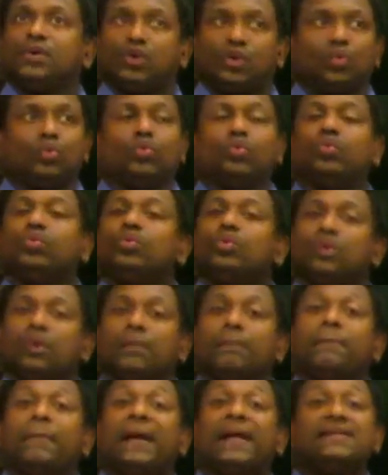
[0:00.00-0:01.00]
to
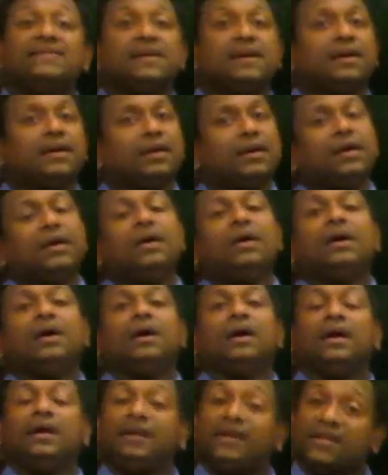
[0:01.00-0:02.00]
major
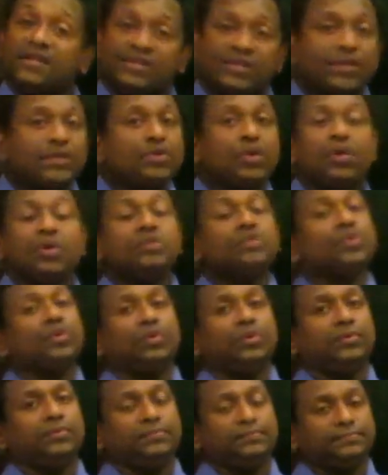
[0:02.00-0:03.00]
industries
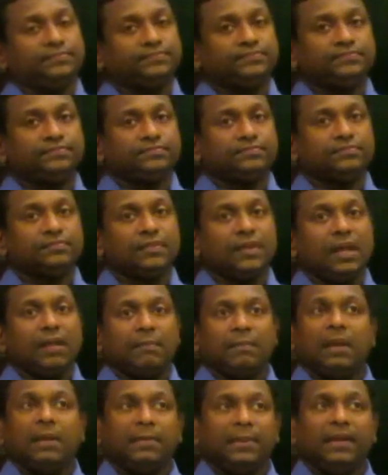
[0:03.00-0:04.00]
also.
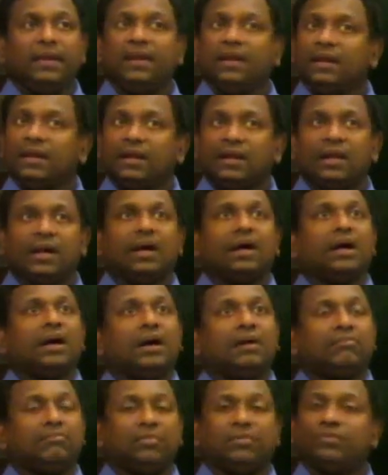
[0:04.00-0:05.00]
Maybe in
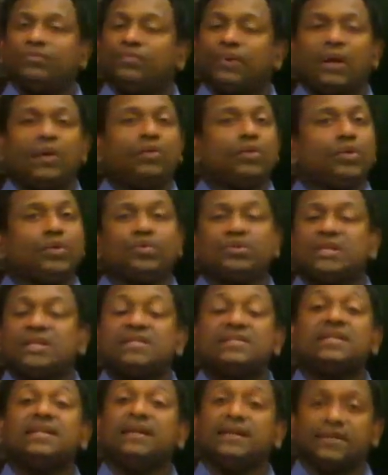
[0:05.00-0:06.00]
5 to
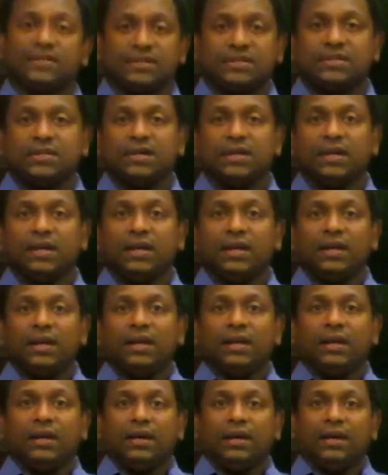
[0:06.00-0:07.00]
6 years.
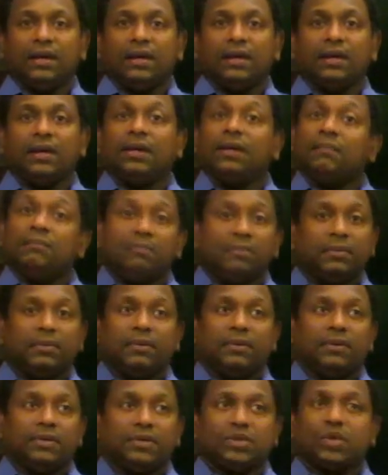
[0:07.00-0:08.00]

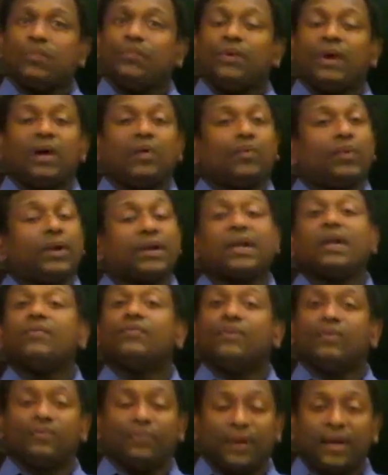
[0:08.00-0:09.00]
So we are
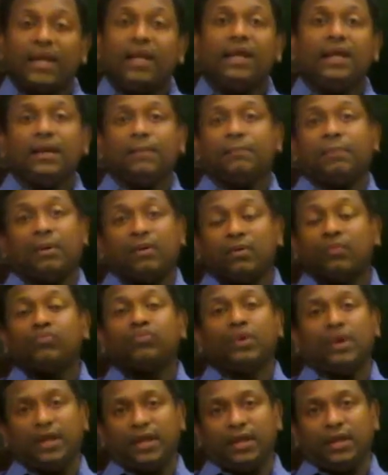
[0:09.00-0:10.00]
working very
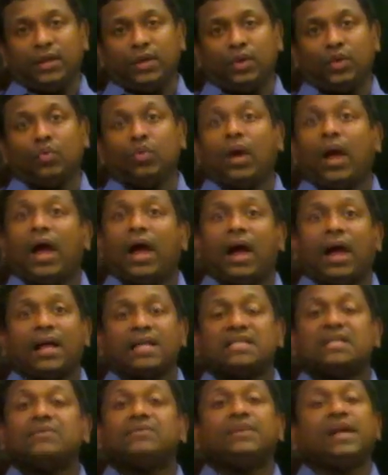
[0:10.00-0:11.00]
powerfully to
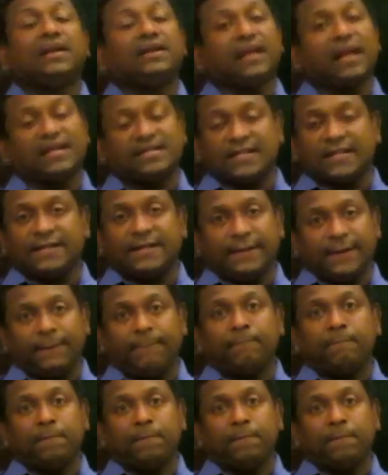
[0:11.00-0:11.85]
achieve that target.